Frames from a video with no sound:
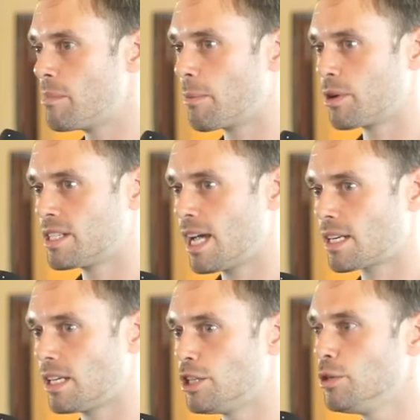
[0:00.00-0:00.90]
They're
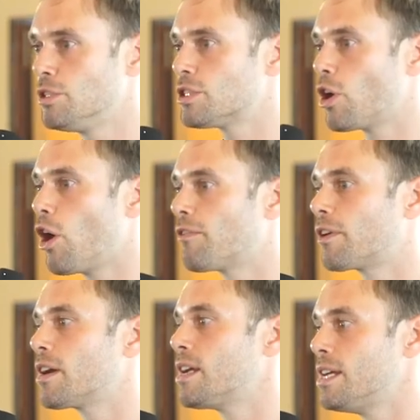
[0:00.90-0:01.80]
protected. You just
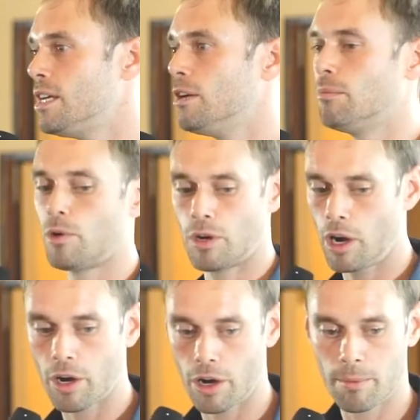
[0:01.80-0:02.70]
offer him or
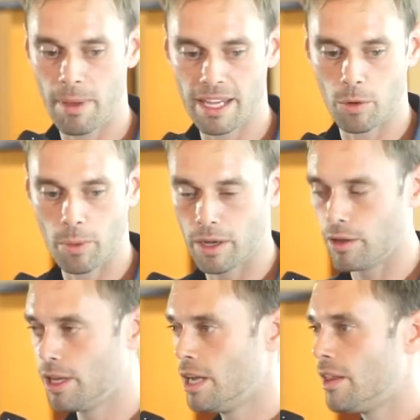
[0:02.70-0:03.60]
her, make a
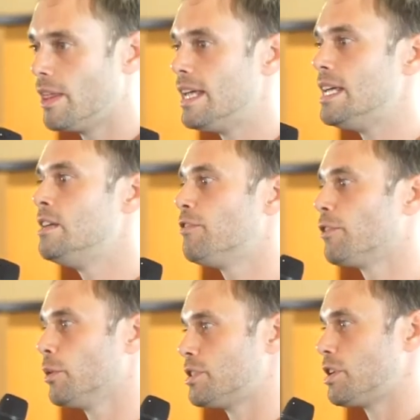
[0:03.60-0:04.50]
will, the
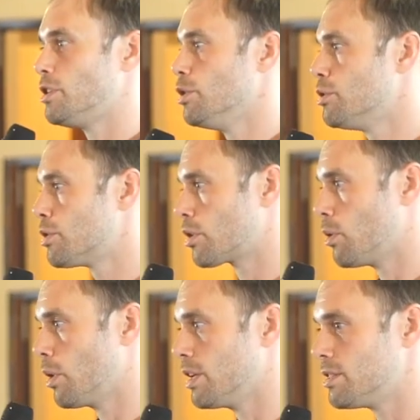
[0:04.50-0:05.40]
influence to use your
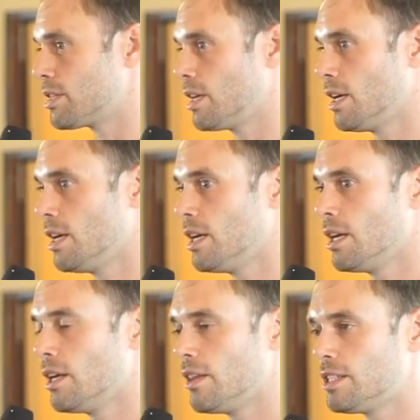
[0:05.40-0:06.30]
coins.
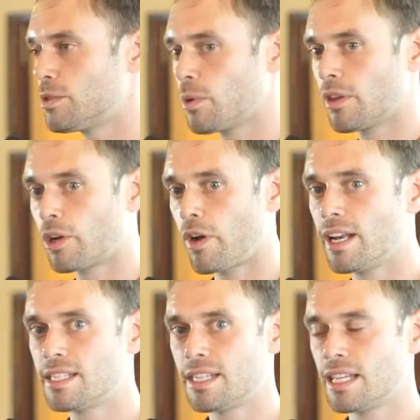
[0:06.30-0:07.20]
This is one of the
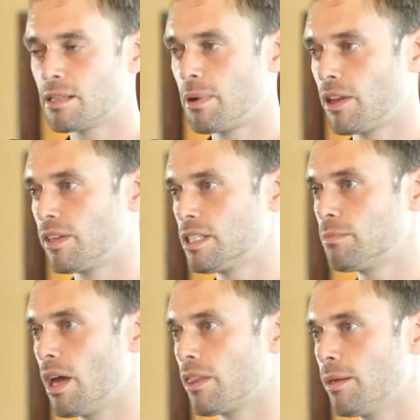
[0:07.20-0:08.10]
greatest things about this
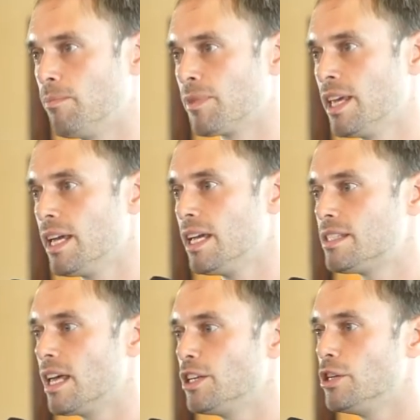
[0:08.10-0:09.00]
method
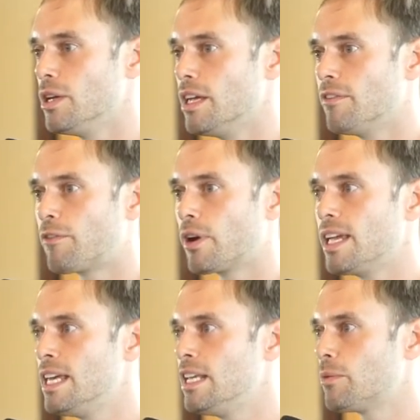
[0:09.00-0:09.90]
is that you, if for
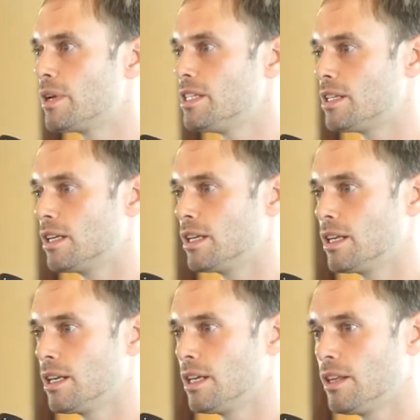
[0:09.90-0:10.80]
any reason
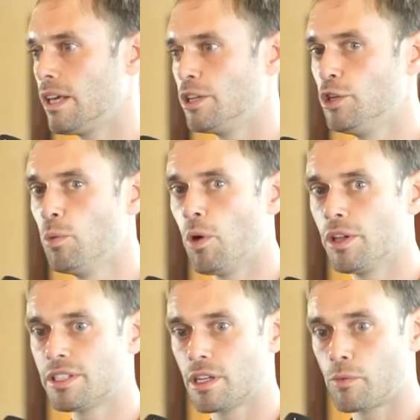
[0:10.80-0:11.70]
that you
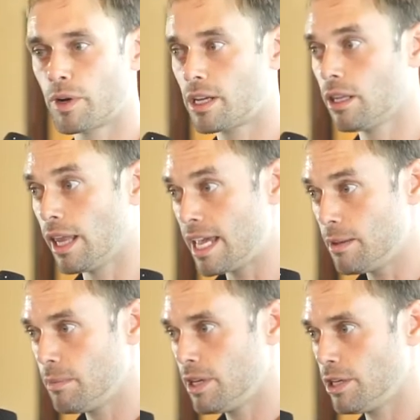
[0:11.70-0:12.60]
want to
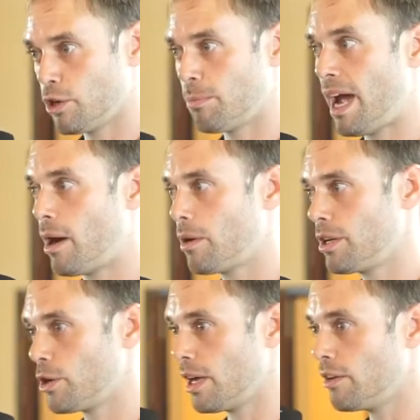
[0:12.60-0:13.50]
reclaim your power,
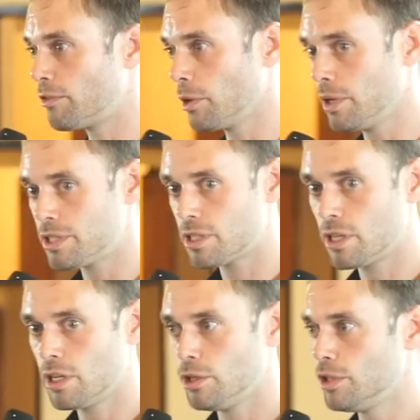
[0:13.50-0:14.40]
your influence,
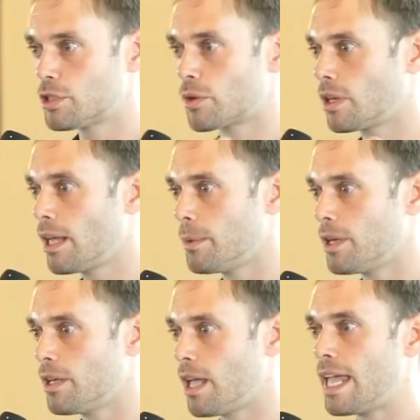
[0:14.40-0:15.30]
you just reclaim
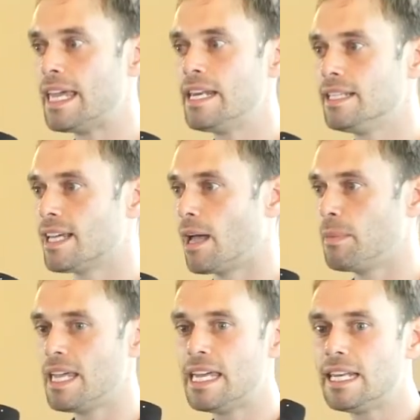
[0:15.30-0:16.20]
it at any
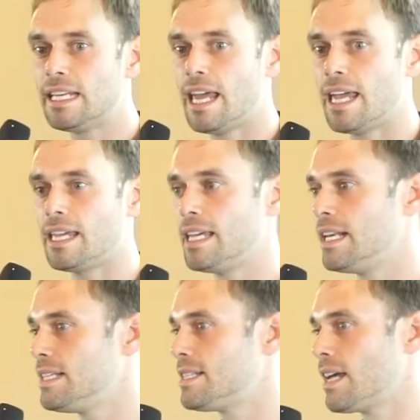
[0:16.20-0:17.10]
time, any day,
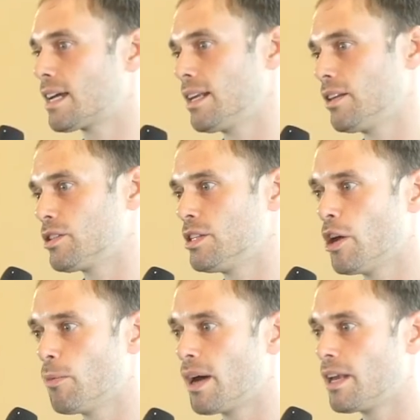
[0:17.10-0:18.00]
any second. There's
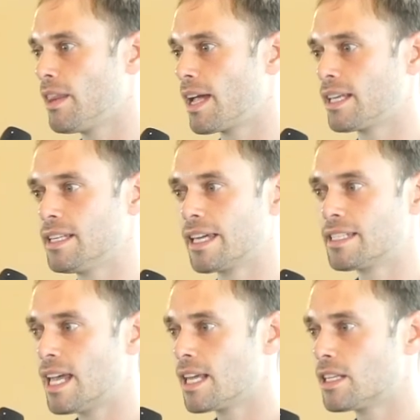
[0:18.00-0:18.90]
nobody that can
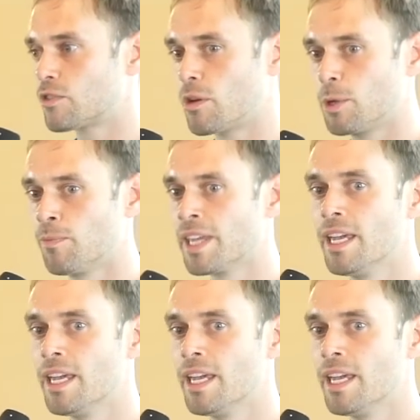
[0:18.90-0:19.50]
like take this from you.